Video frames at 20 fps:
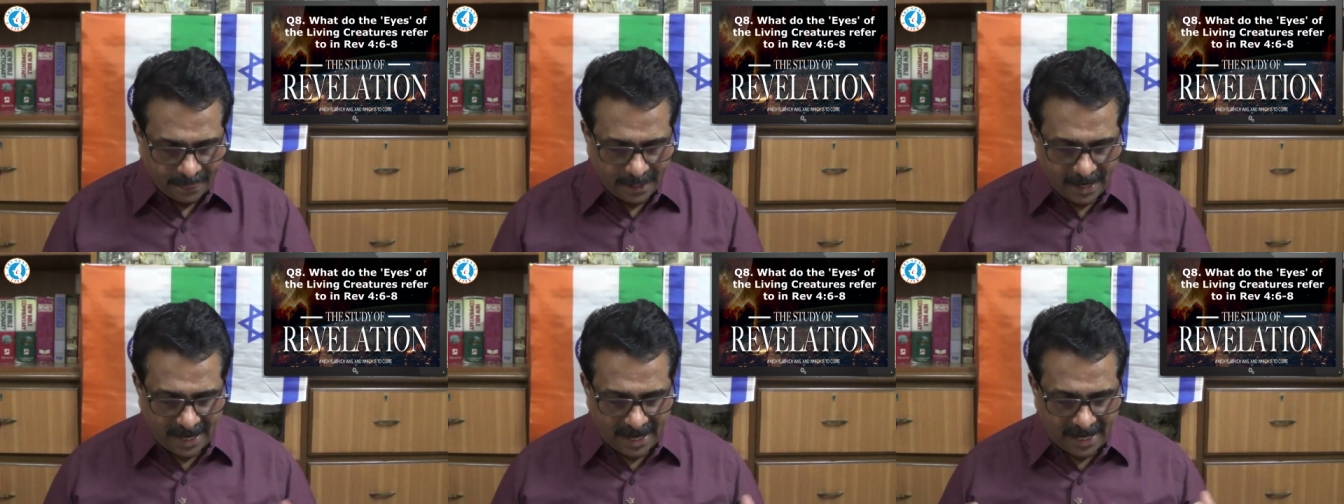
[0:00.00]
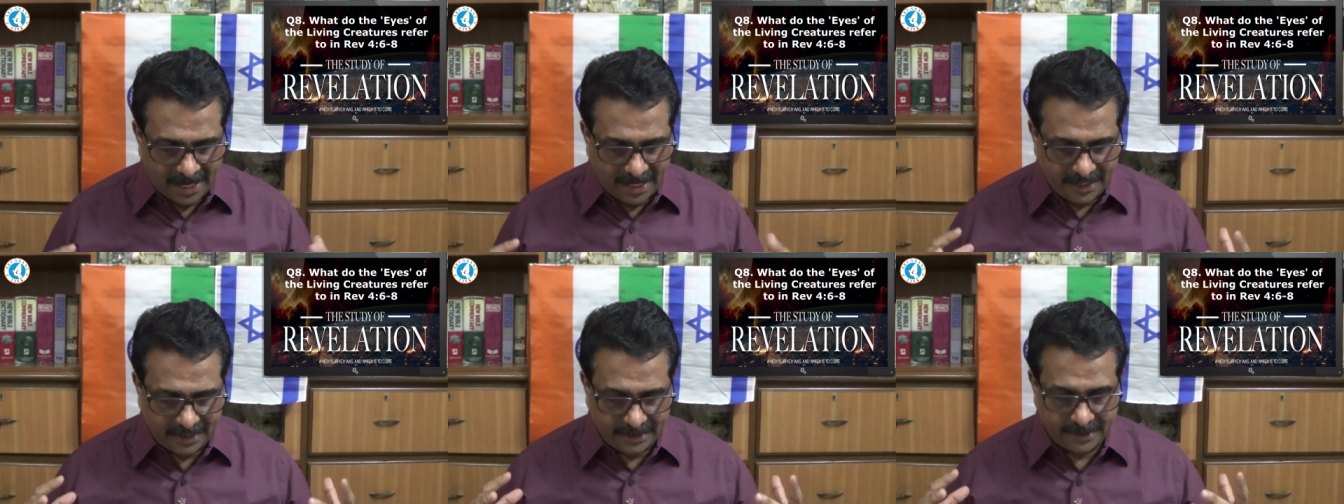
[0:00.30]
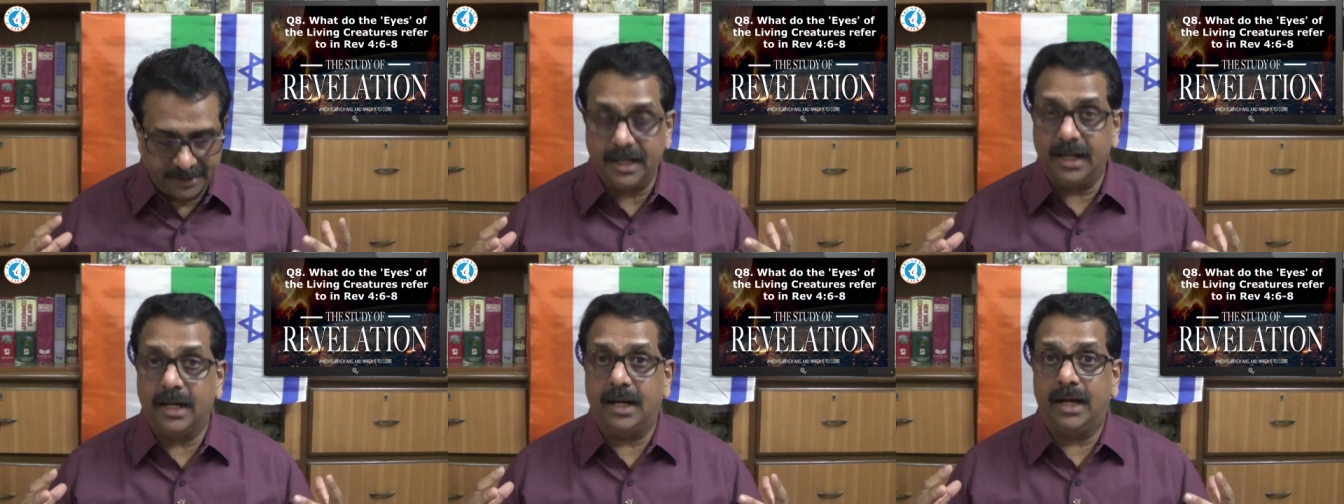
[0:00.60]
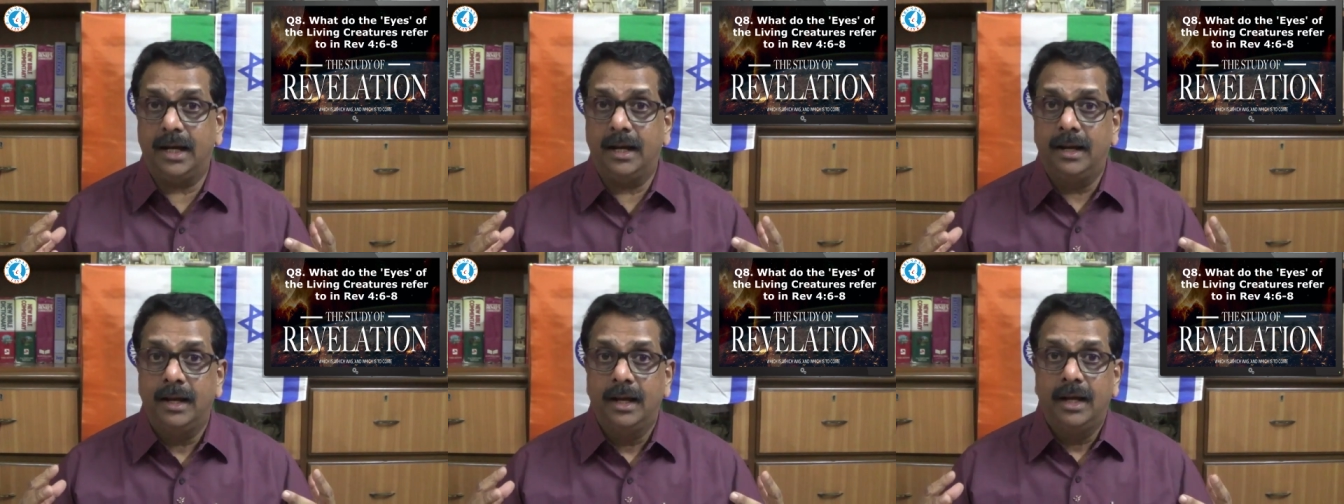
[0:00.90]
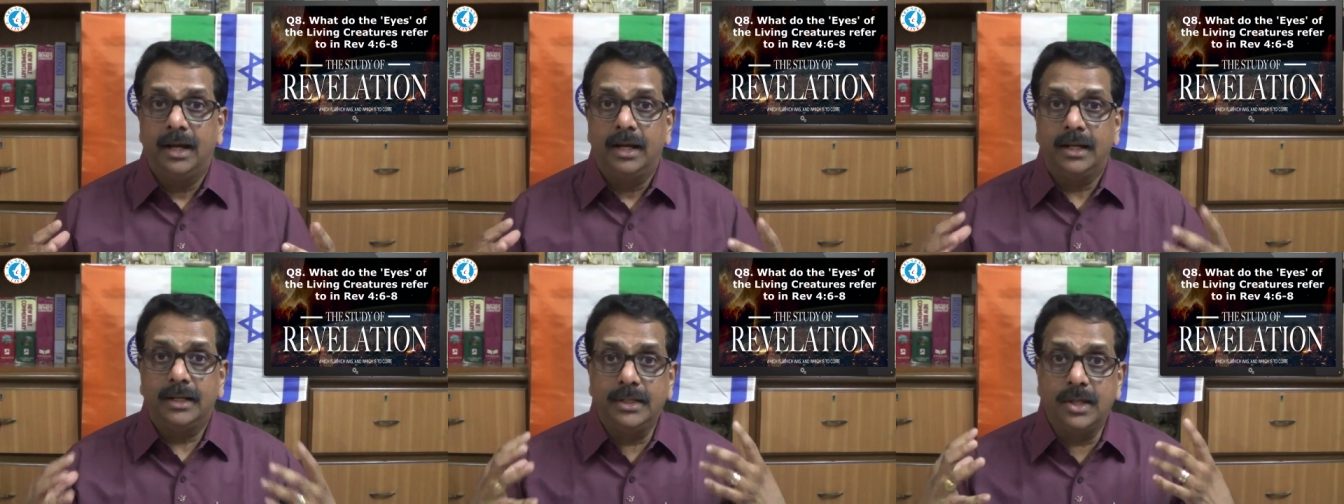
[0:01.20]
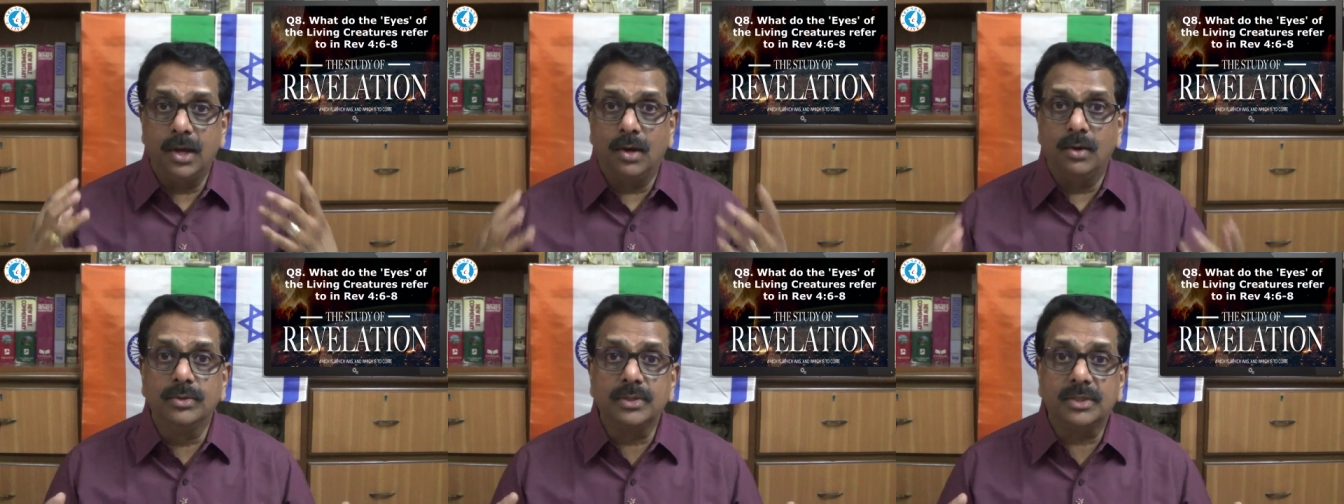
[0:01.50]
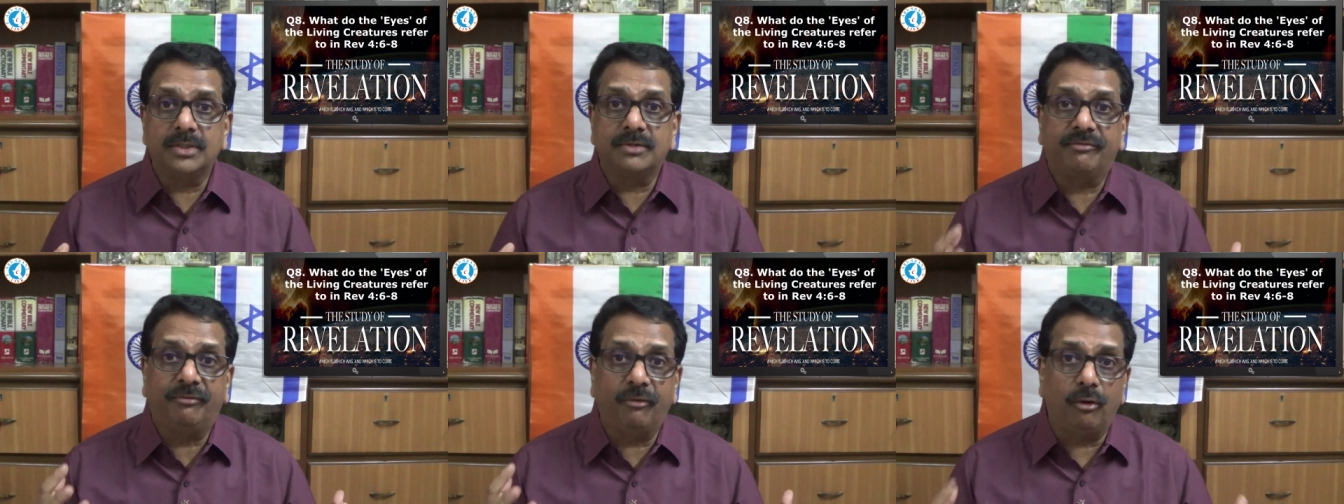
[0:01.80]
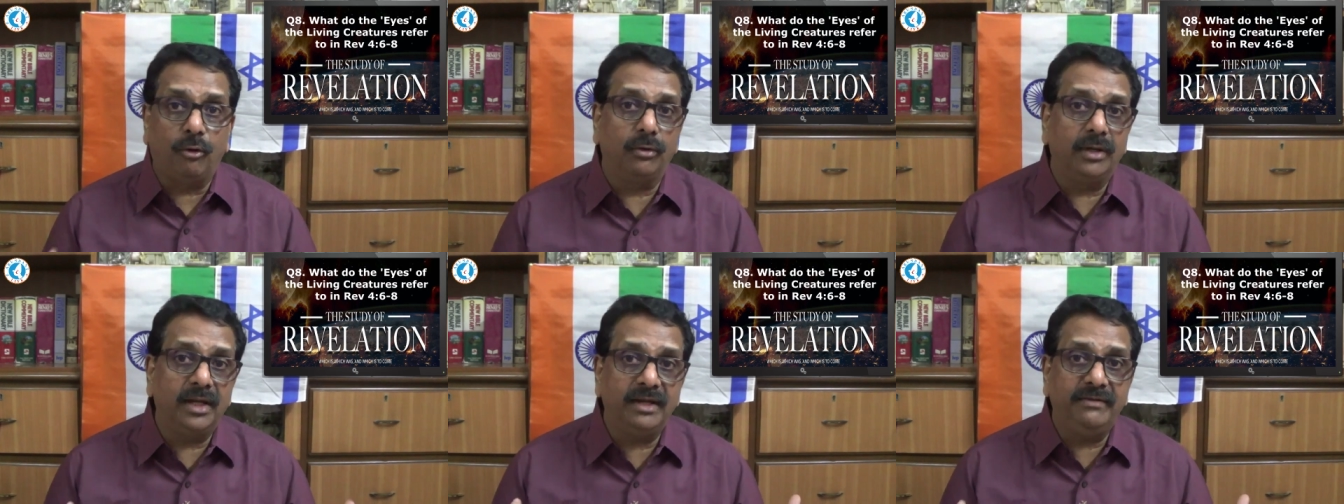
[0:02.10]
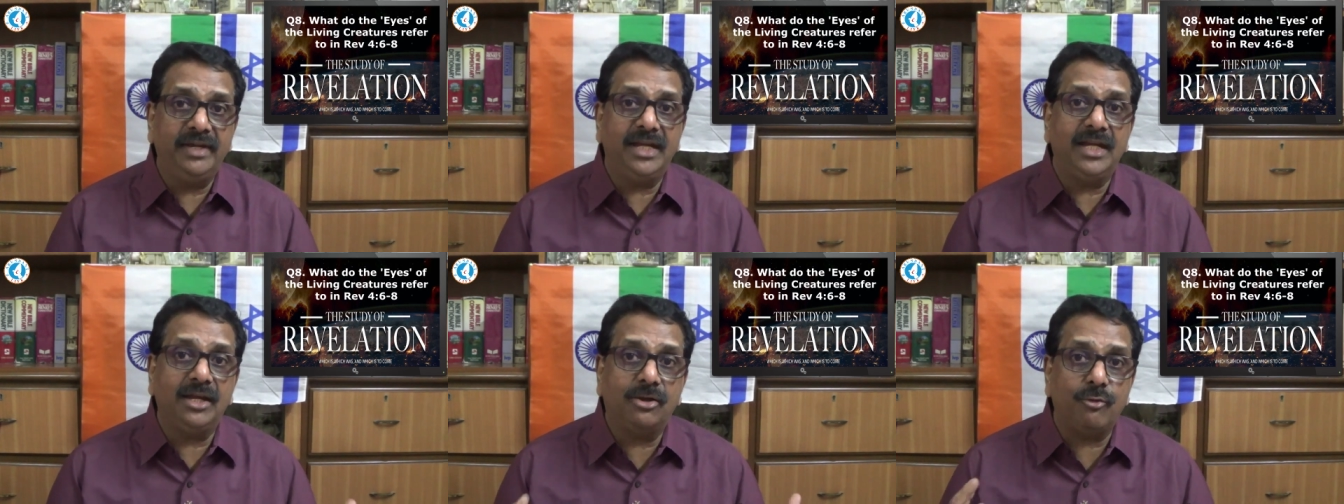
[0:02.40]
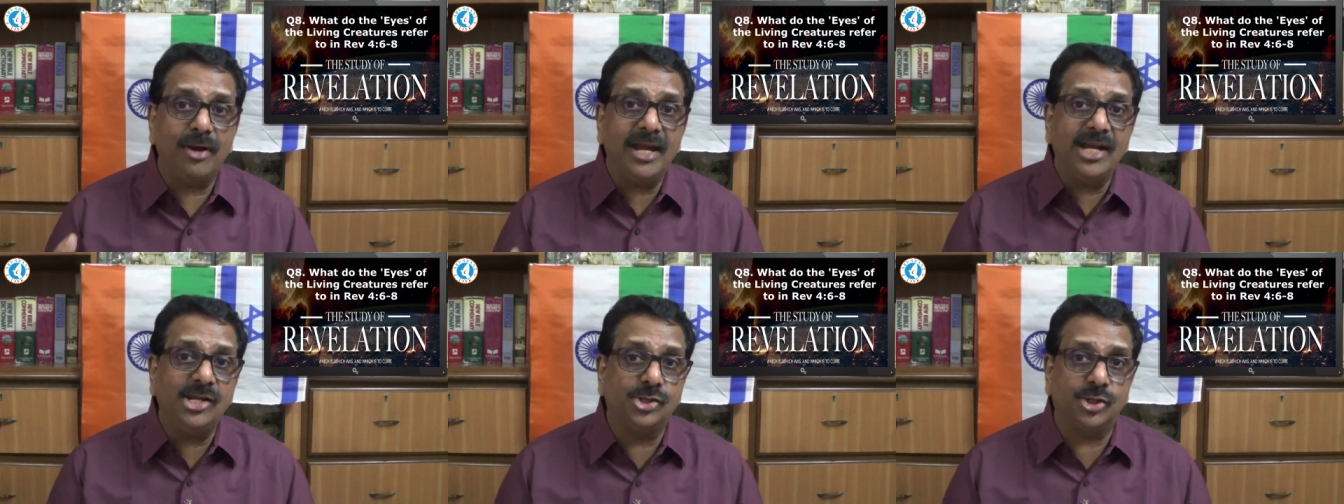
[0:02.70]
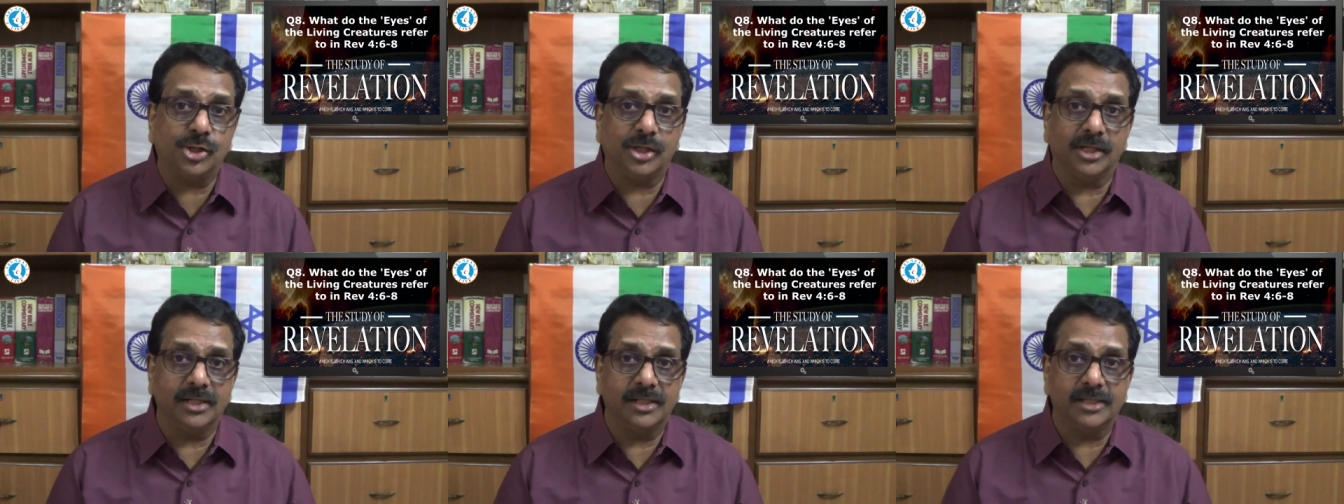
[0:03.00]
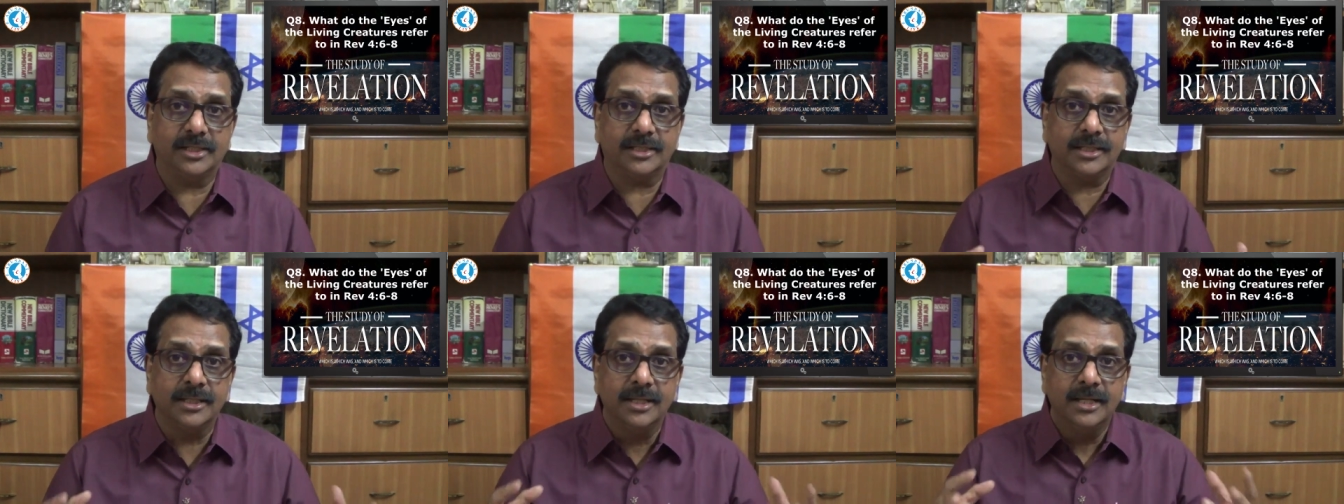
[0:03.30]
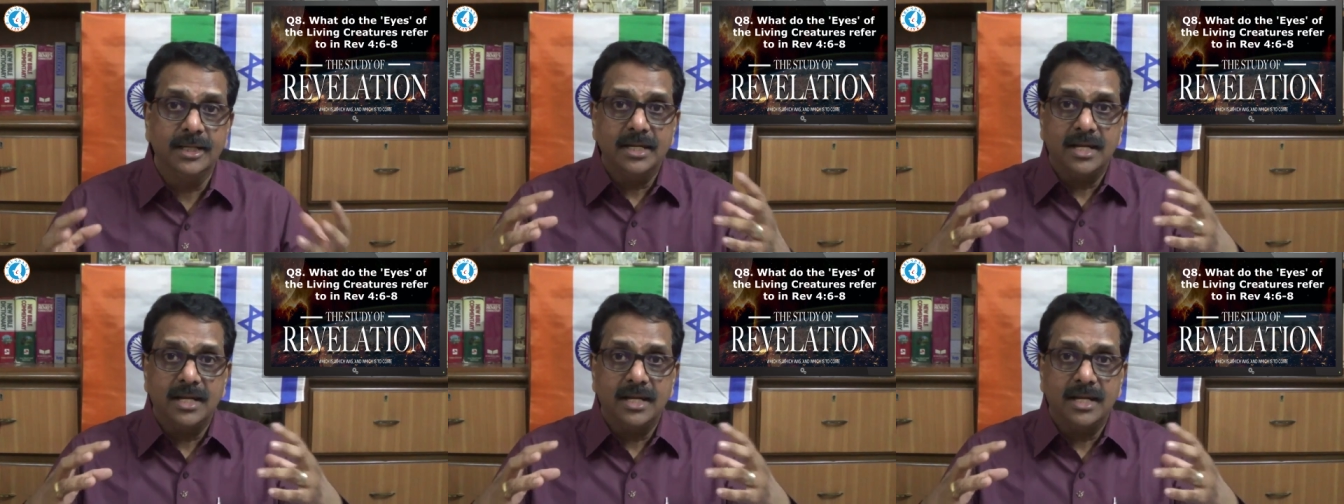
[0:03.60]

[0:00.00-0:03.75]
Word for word: And uh, those four living creatures